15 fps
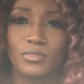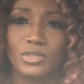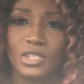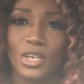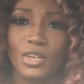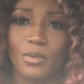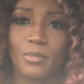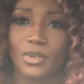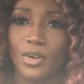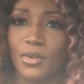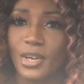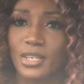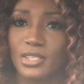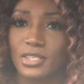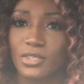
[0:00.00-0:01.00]
Charitable
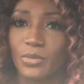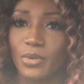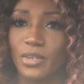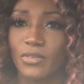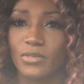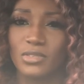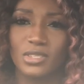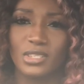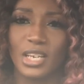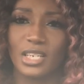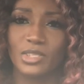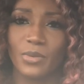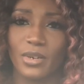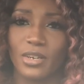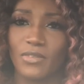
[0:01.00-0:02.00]
donation or whatever. It's
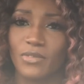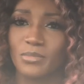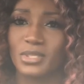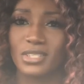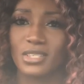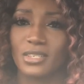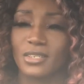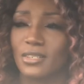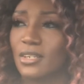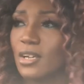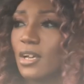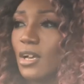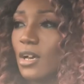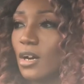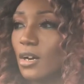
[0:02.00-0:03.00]
tax write-off, I'm just saying.
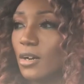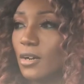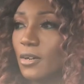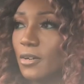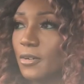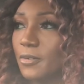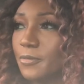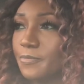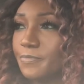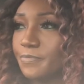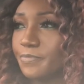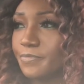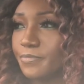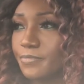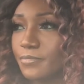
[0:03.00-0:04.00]

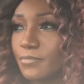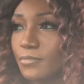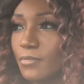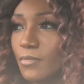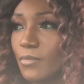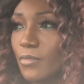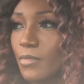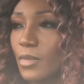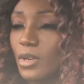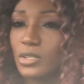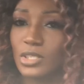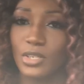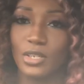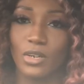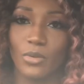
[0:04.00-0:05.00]
Um,
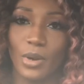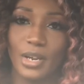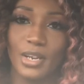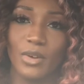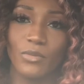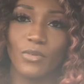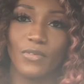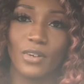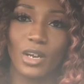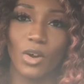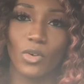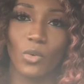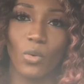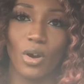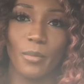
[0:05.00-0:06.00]
so yeah, right now we finna
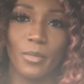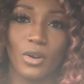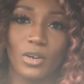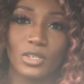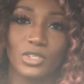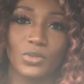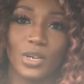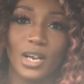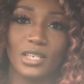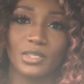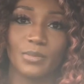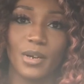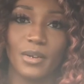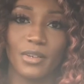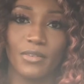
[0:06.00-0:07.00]
go to Walmart. You guys
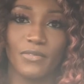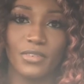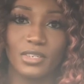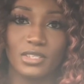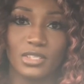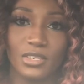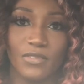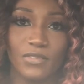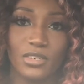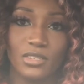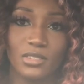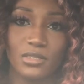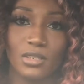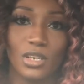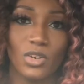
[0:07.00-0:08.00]
will probably get footage of
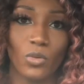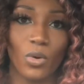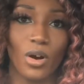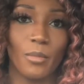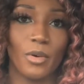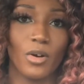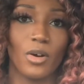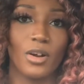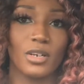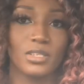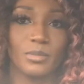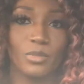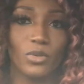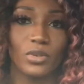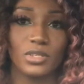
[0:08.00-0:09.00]
us in Walmart,
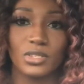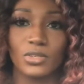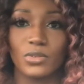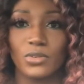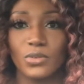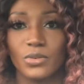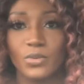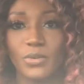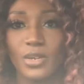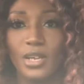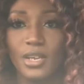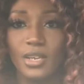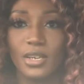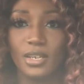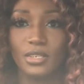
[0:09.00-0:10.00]
the boys' school,
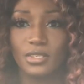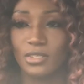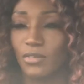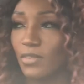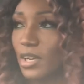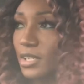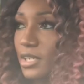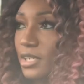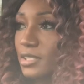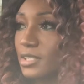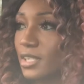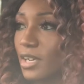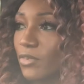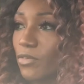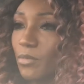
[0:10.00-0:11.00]
and stuff like that.
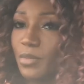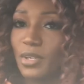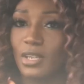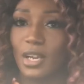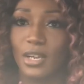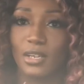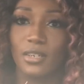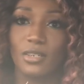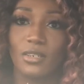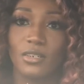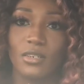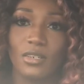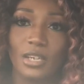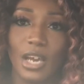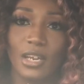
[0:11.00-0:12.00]
Today will be like a
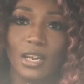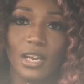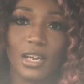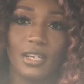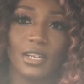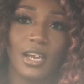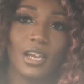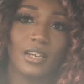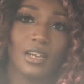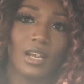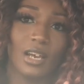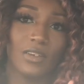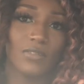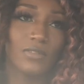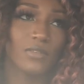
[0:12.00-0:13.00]
kind of like a day in the
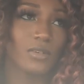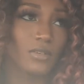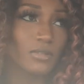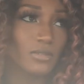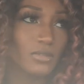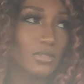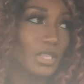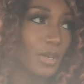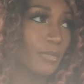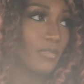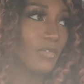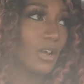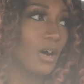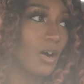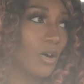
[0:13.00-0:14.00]
life type of
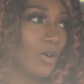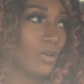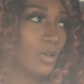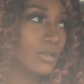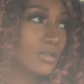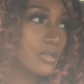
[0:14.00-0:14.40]
vlog.